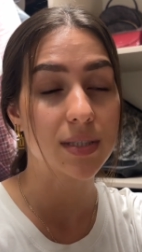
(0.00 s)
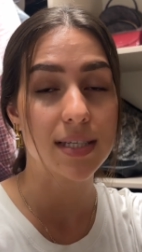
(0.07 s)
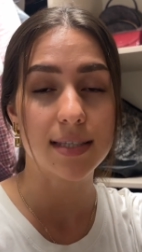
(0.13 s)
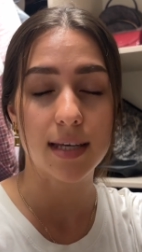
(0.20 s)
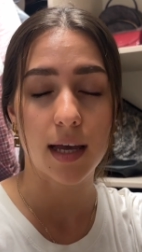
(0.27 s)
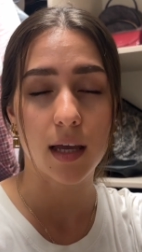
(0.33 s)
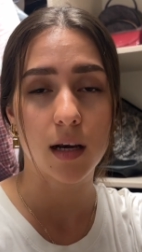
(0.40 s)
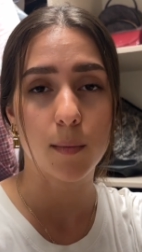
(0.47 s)

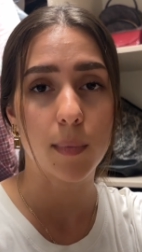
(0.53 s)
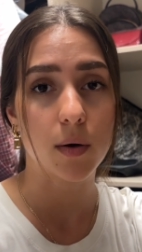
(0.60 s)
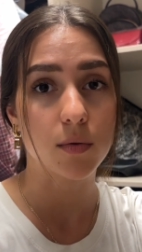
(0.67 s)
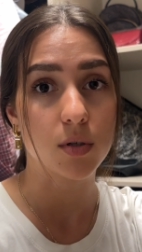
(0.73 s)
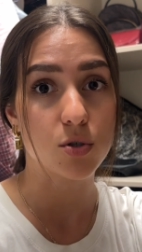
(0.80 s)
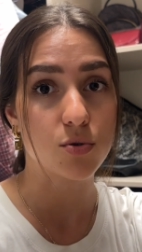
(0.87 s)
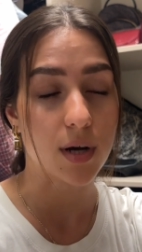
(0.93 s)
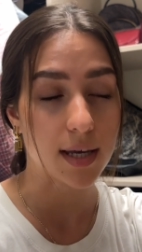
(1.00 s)
decide about
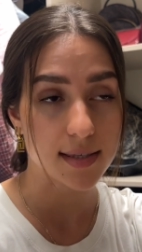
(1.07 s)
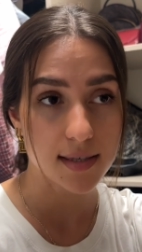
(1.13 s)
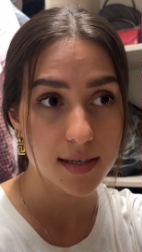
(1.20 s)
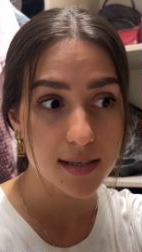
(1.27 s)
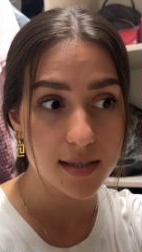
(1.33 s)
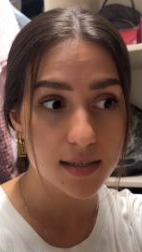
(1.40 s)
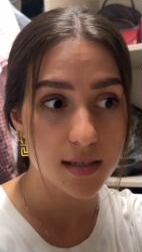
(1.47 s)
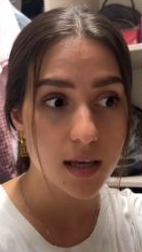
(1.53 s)
the
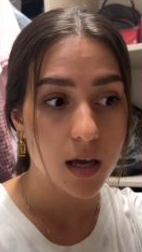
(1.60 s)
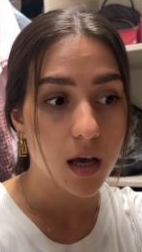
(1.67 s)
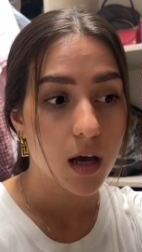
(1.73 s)
dresses